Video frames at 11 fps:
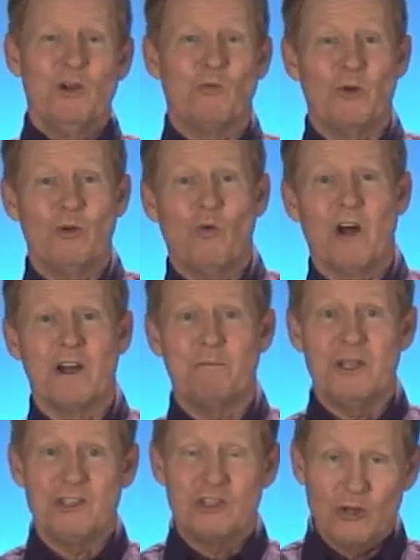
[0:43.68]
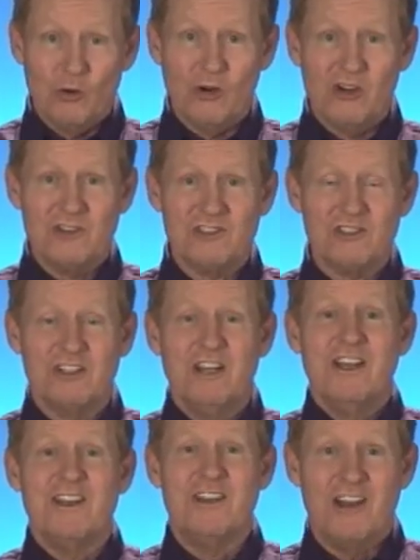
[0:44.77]
We want to be doers,
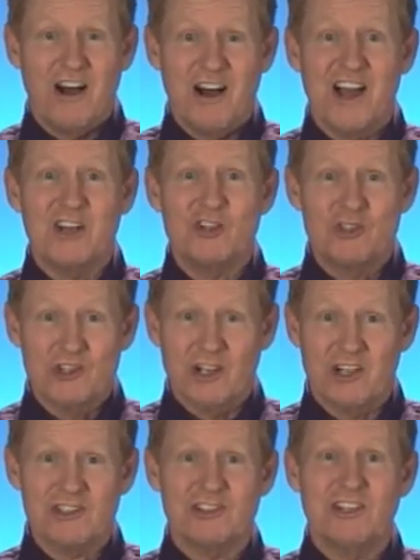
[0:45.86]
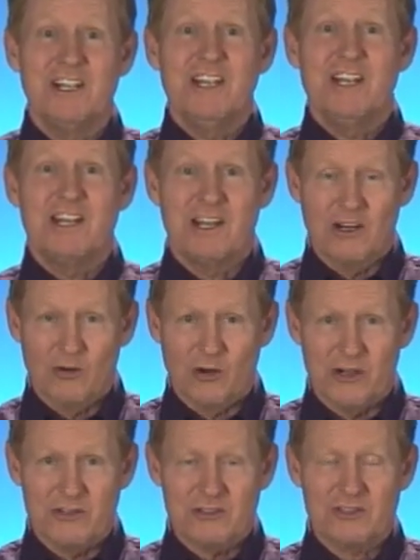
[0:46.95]
not just
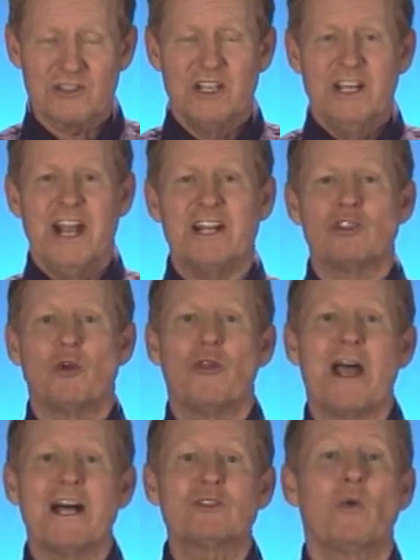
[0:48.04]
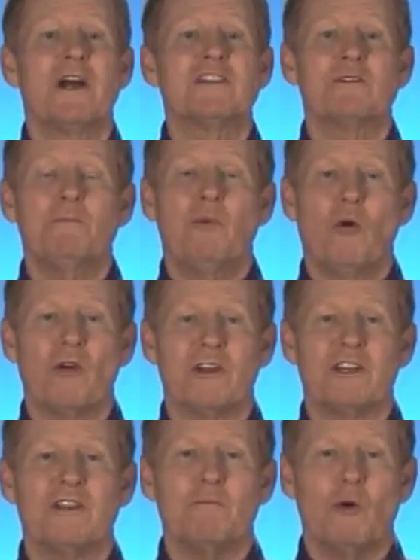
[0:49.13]
hearers. And so that's why it's important
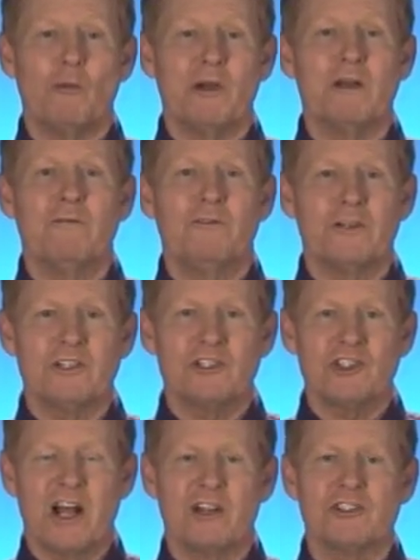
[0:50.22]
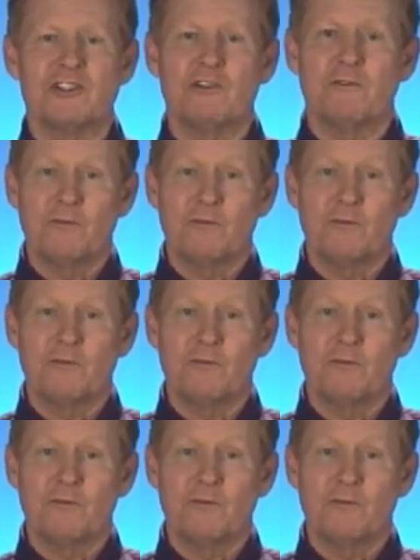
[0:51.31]
in the Momentum Fitness Challenge that you've